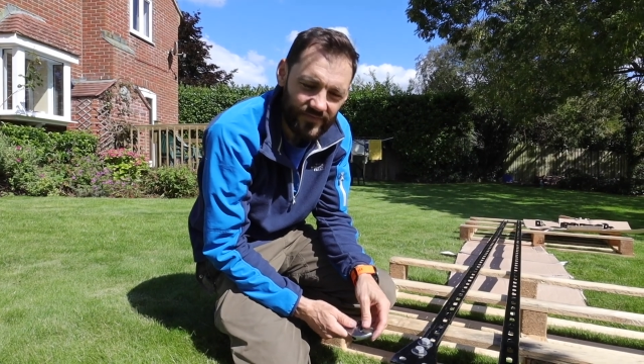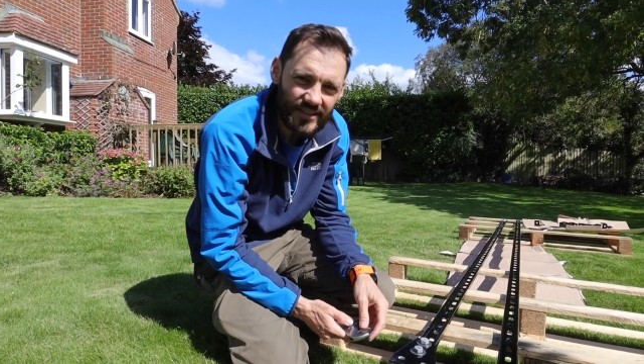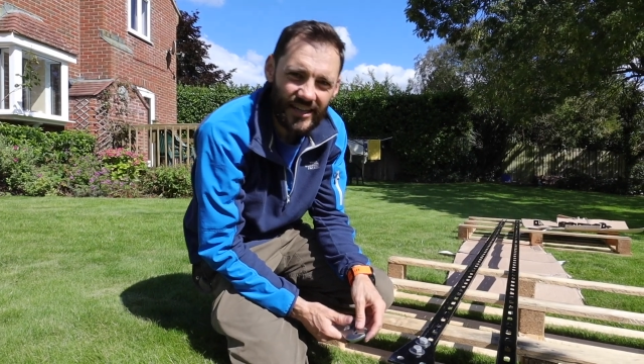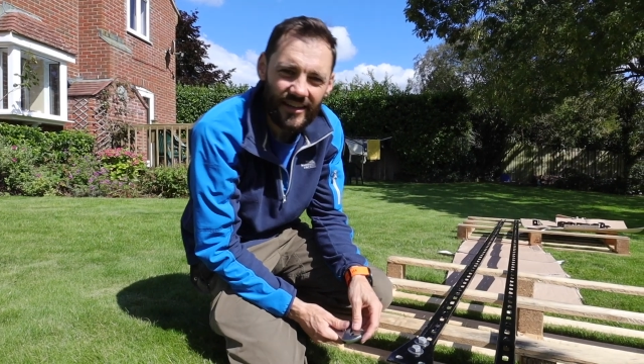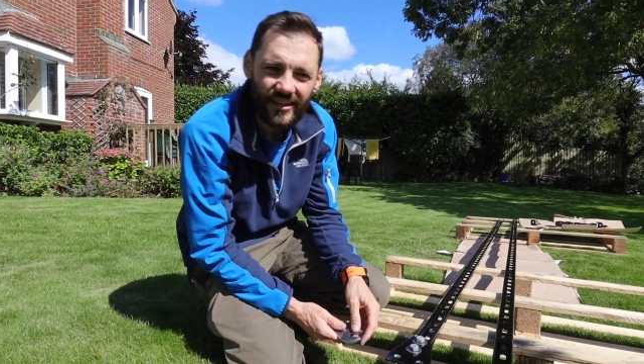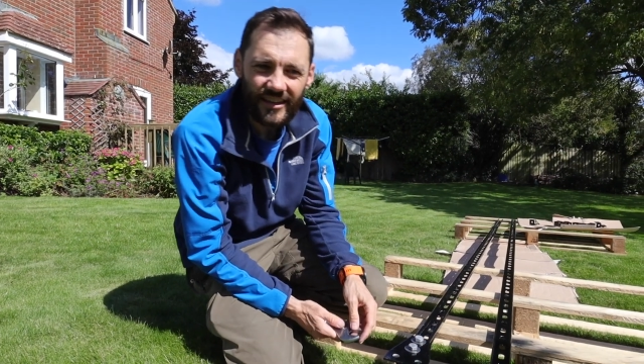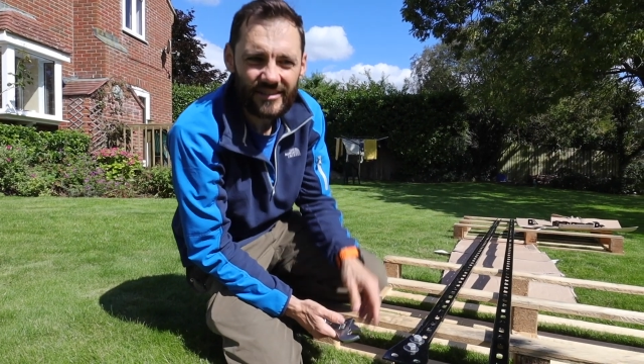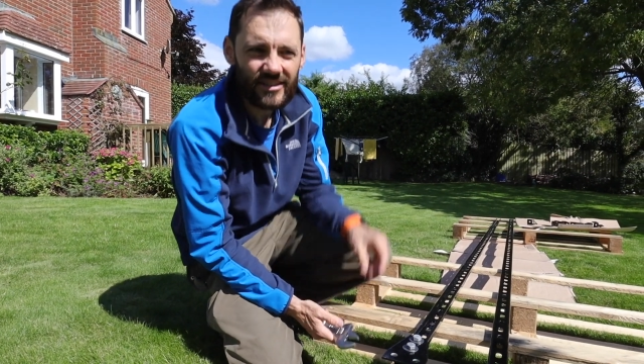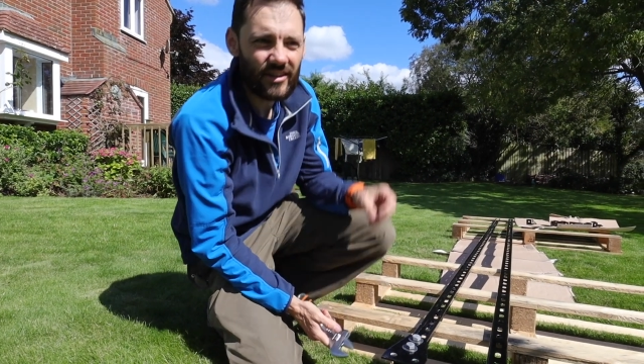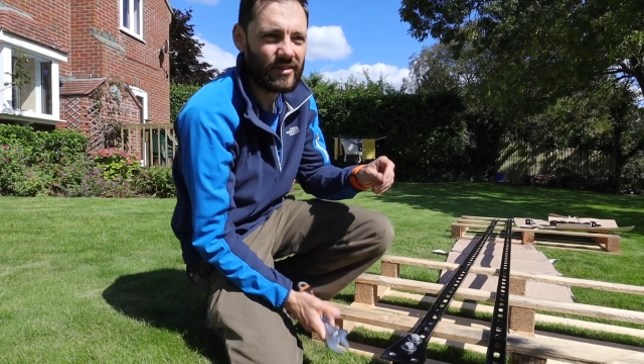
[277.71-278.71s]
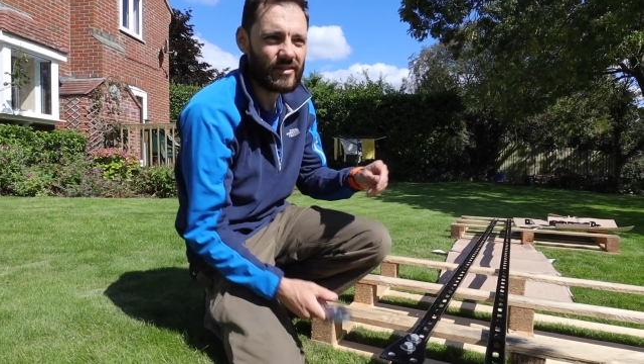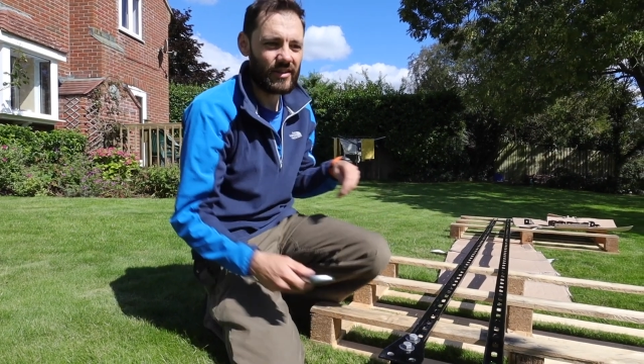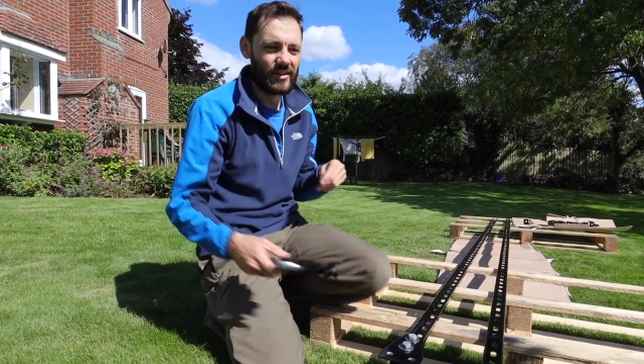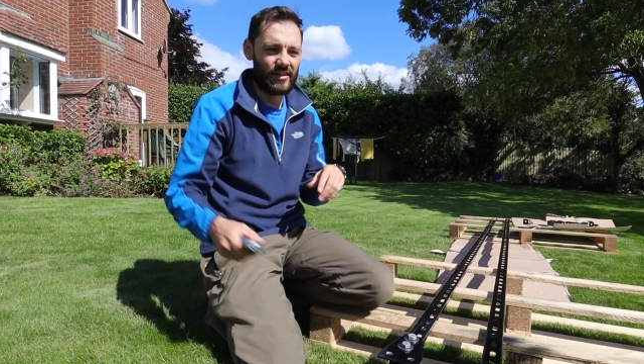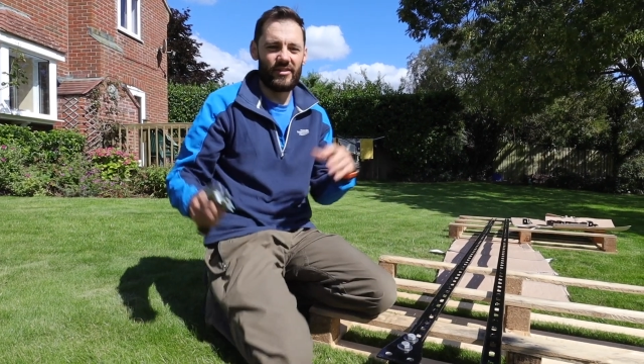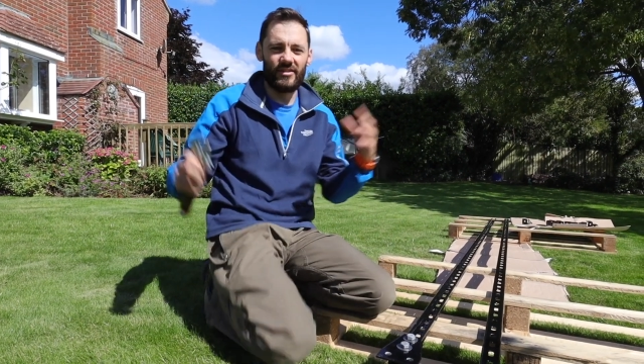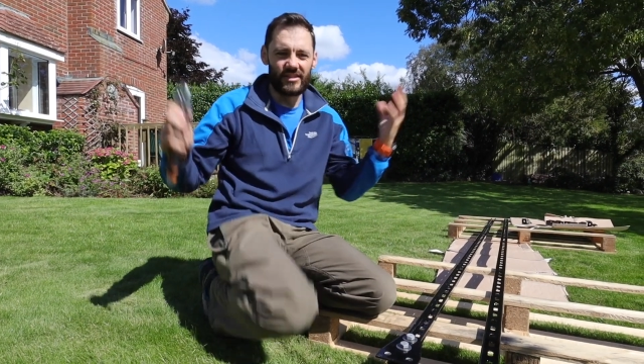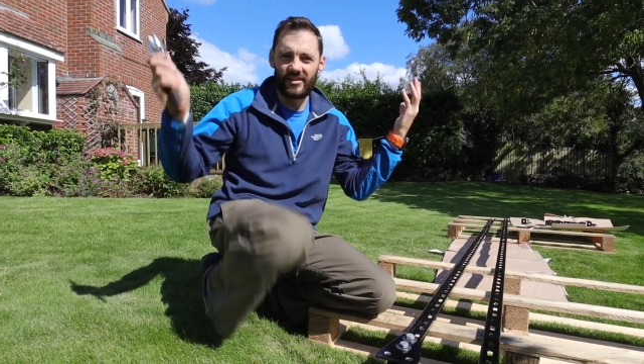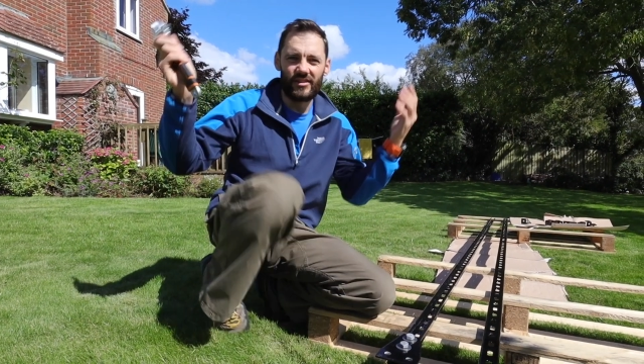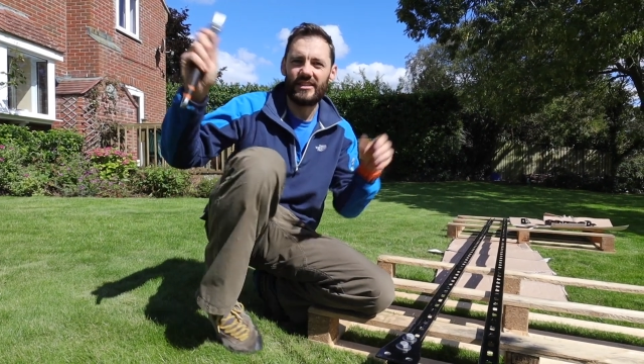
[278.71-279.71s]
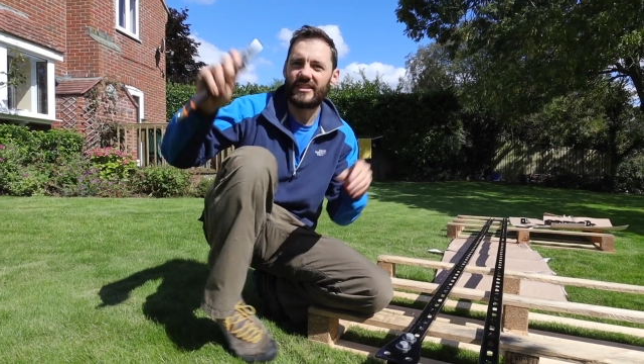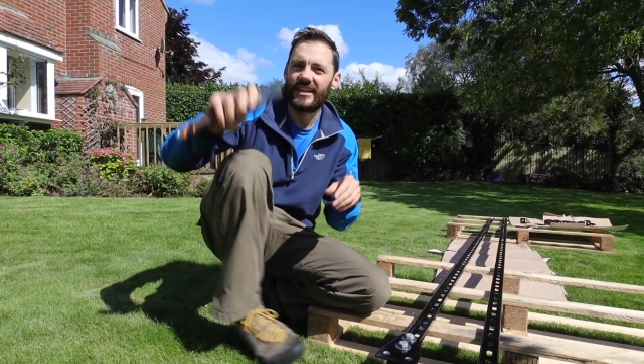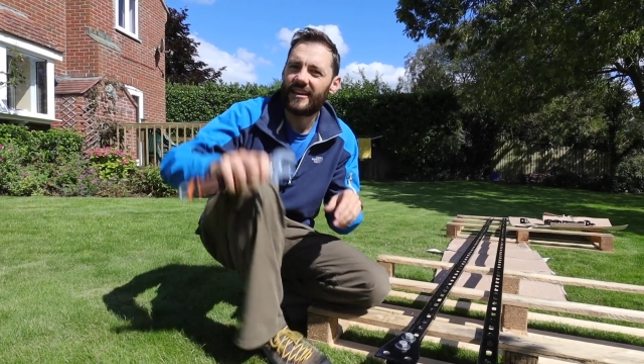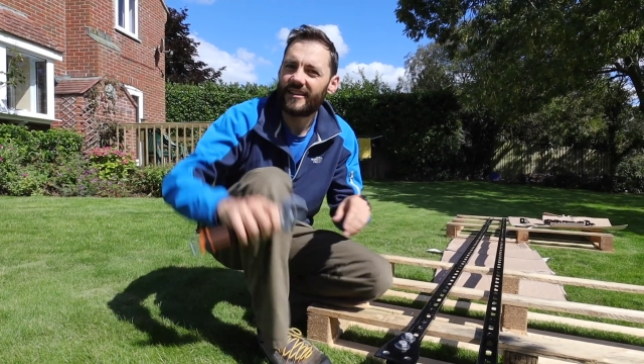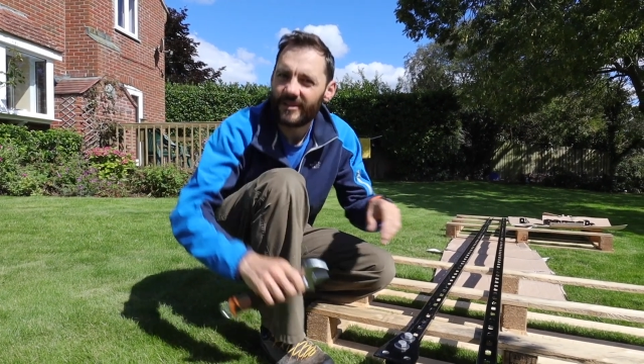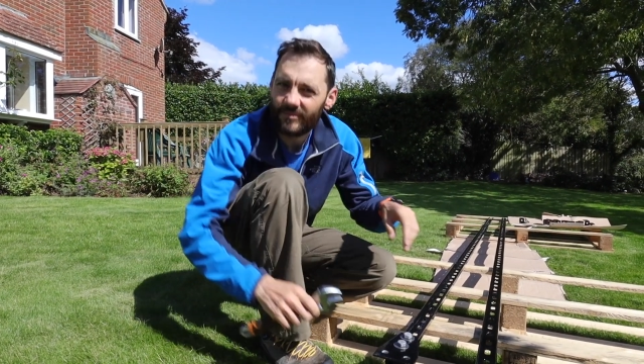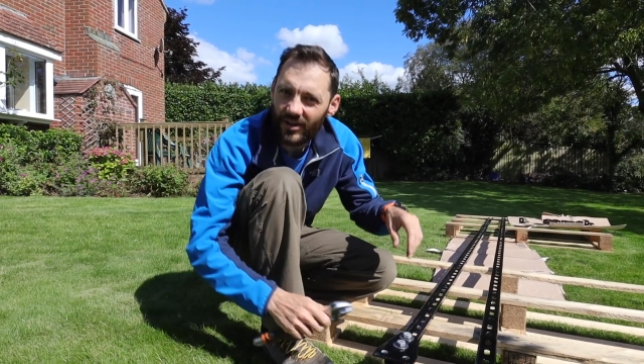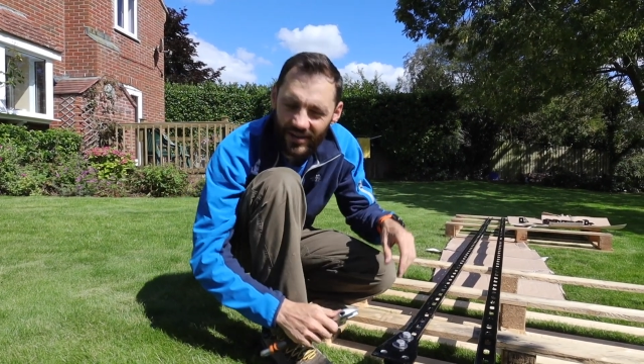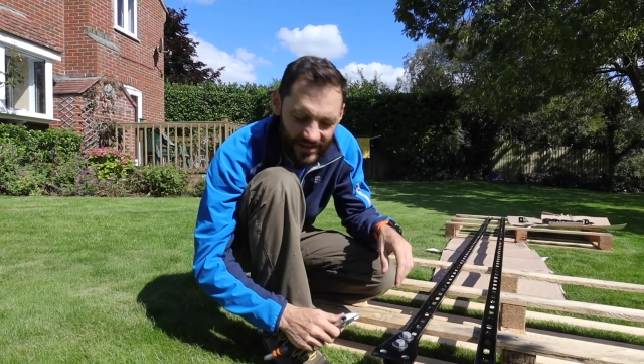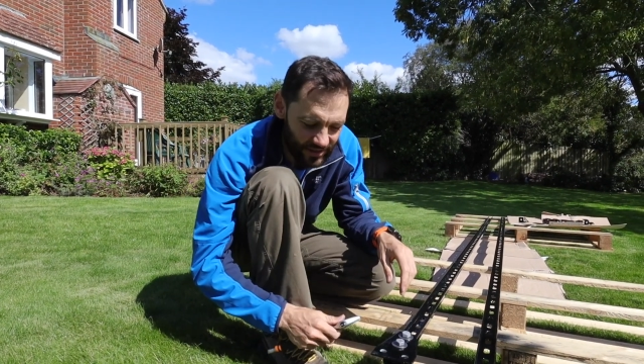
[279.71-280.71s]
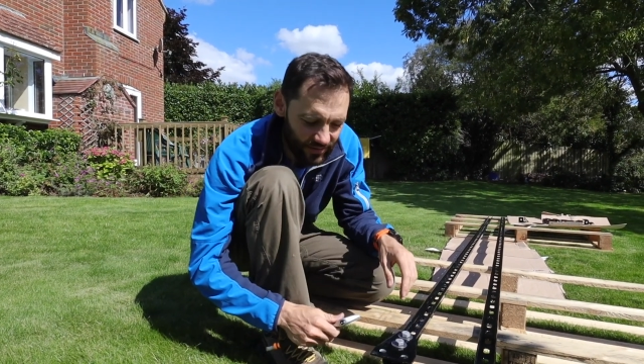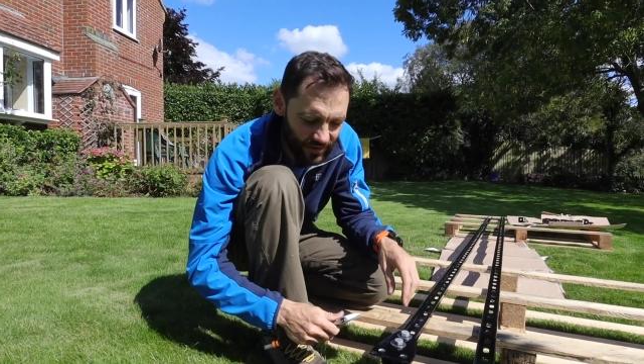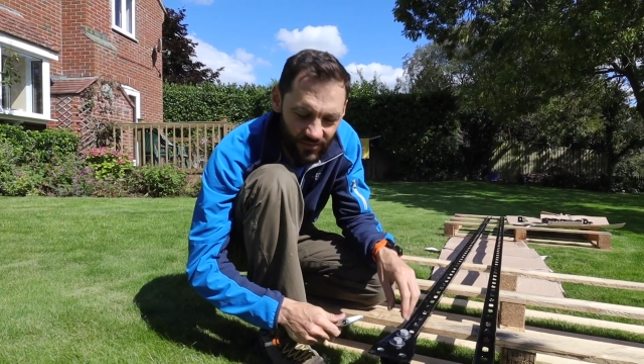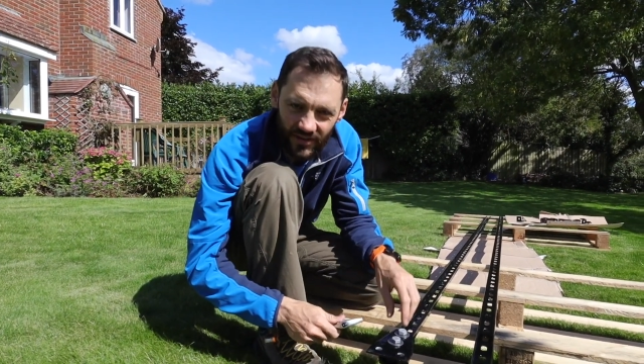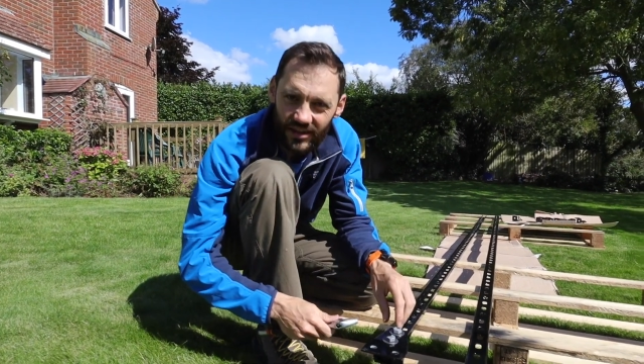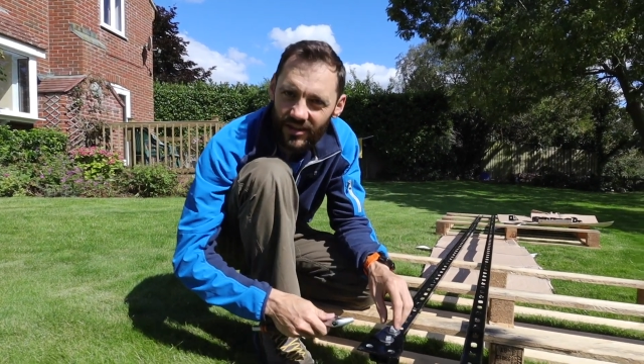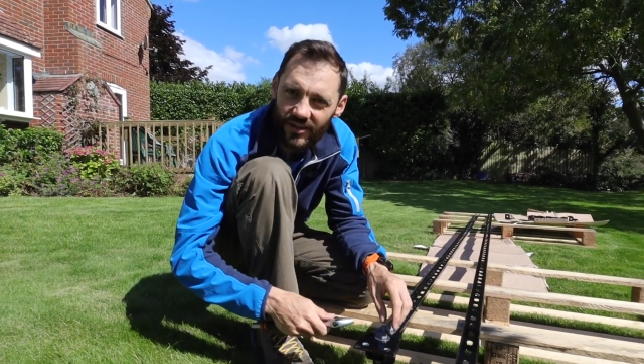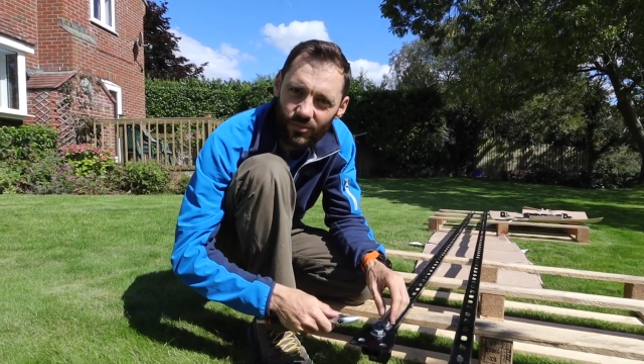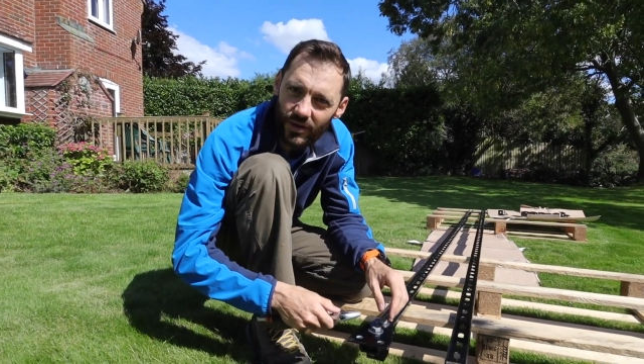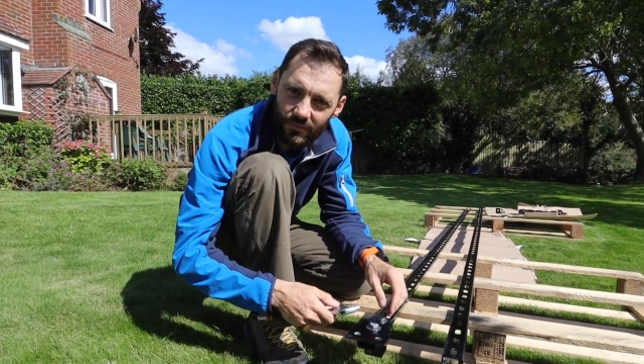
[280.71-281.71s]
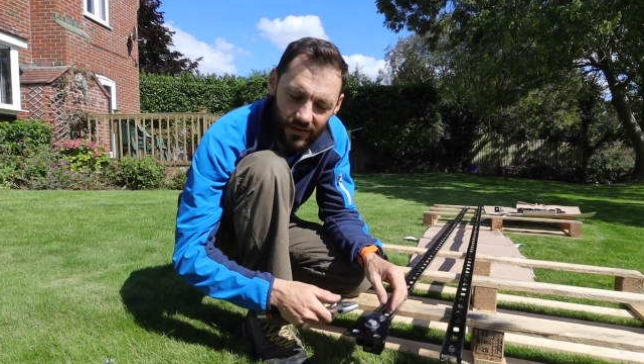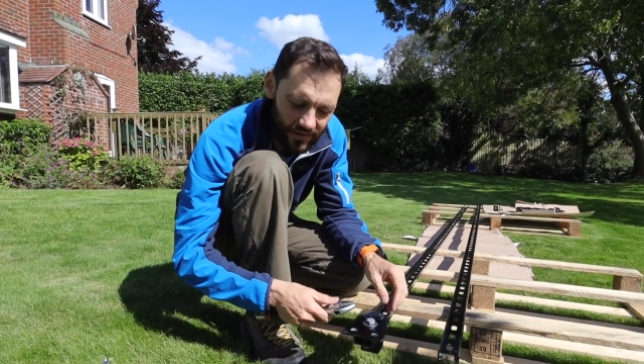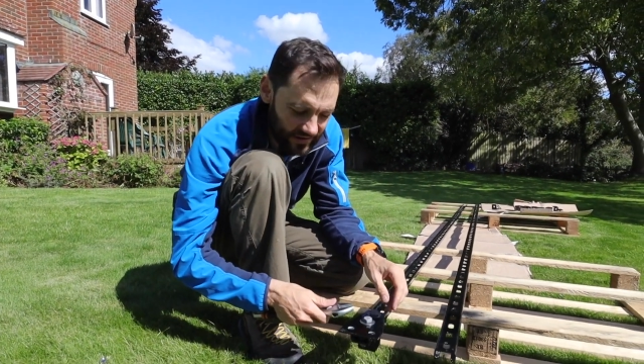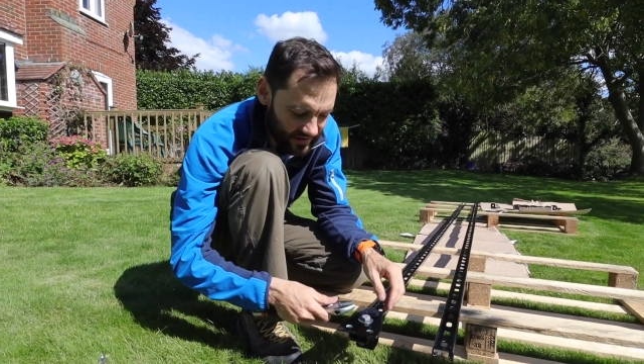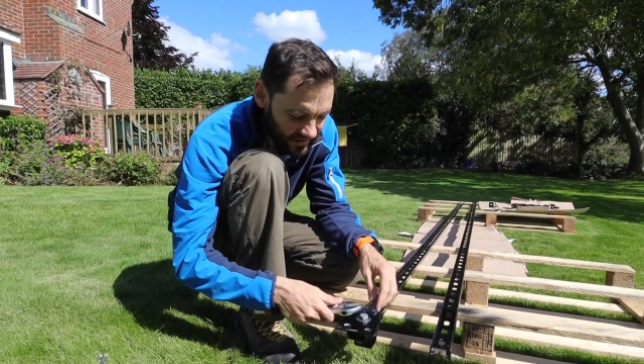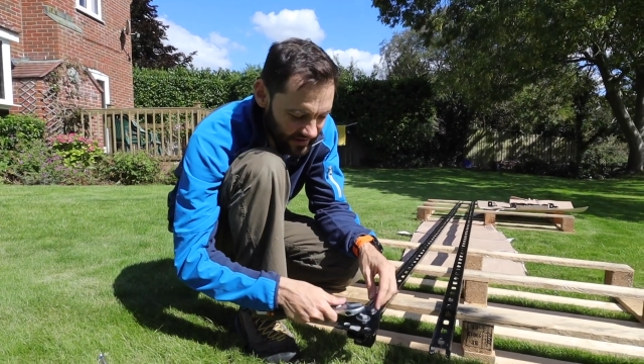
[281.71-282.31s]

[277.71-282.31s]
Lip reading: sat there, so you couldn't see anything behind you in the wing mirrors.